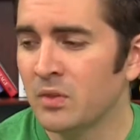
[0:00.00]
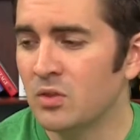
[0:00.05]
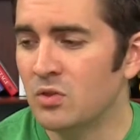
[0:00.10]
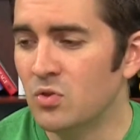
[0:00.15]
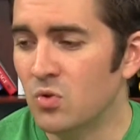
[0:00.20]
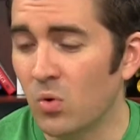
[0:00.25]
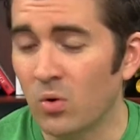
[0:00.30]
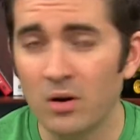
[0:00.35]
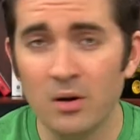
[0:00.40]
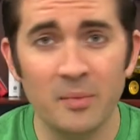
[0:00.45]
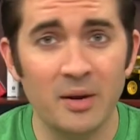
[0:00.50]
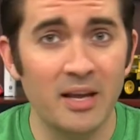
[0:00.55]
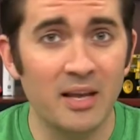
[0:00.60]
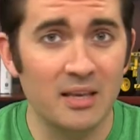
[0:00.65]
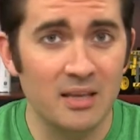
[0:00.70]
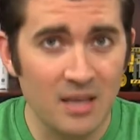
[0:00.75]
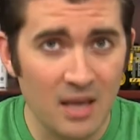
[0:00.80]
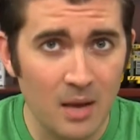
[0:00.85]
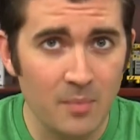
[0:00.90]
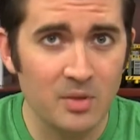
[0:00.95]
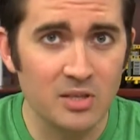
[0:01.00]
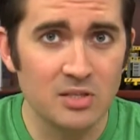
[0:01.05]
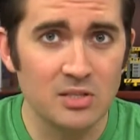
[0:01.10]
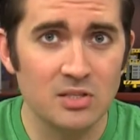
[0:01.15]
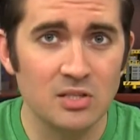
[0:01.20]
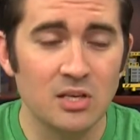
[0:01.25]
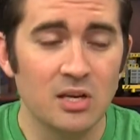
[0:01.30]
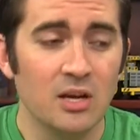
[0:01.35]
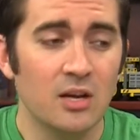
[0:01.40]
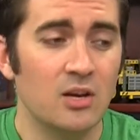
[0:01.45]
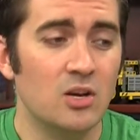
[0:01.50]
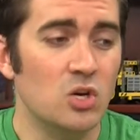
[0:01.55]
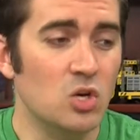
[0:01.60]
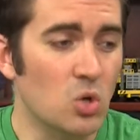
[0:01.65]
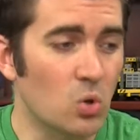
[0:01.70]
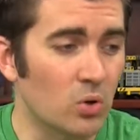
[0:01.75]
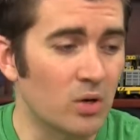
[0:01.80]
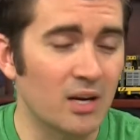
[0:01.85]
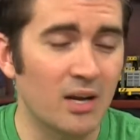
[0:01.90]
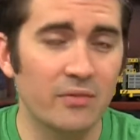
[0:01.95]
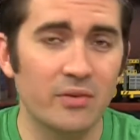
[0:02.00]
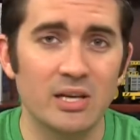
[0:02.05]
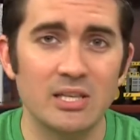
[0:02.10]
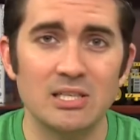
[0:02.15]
nor am I a chemist, nor have